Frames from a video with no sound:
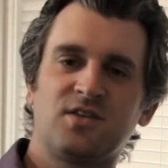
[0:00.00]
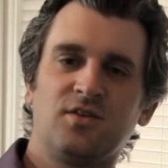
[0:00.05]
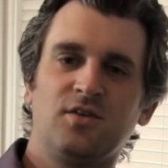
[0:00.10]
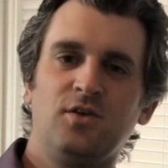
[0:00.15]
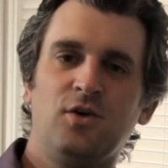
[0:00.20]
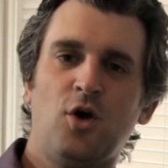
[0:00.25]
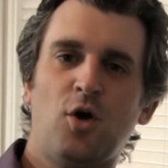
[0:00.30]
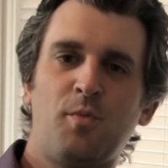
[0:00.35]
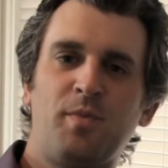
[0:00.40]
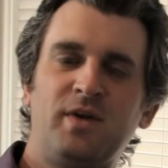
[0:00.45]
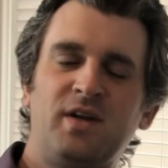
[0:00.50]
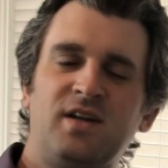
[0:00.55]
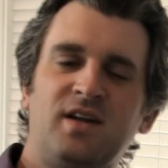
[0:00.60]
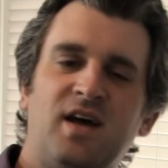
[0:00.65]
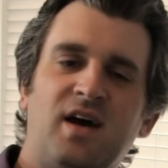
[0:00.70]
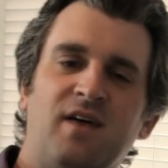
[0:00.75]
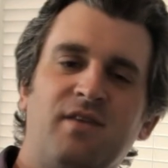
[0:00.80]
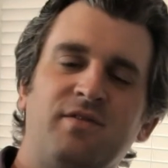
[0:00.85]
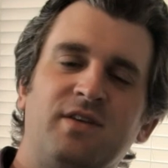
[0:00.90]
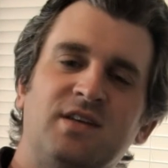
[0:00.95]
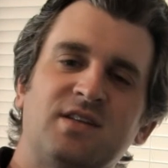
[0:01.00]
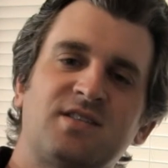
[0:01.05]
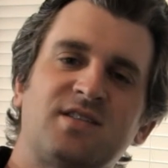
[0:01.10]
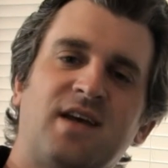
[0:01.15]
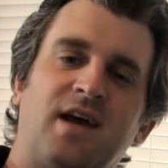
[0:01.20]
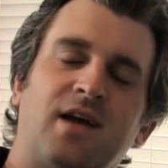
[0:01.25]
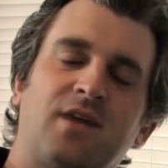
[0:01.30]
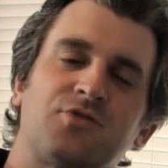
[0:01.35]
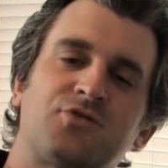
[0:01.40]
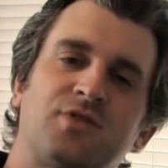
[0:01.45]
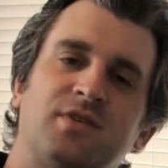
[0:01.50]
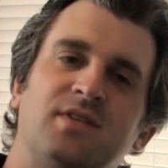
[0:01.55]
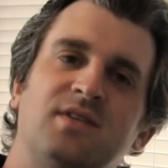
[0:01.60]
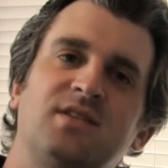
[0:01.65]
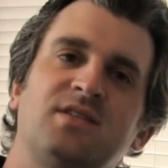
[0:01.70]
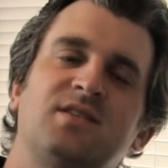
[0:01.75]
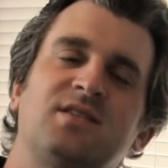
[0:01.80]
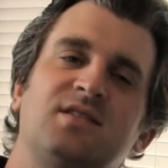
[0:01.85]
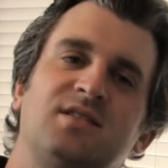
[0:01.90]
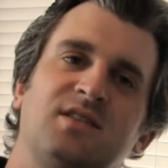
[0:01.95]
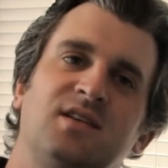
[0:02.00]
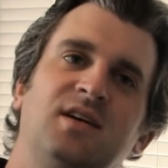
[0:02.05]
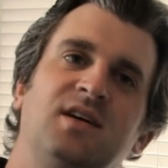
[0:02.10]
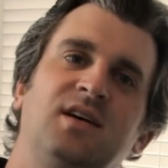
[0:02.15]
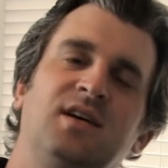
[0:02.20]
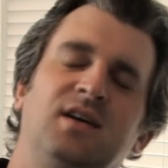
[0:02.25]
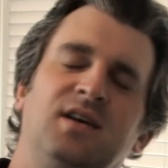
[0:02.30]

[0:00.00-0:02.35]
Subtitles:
so open and obvious doctrine. This is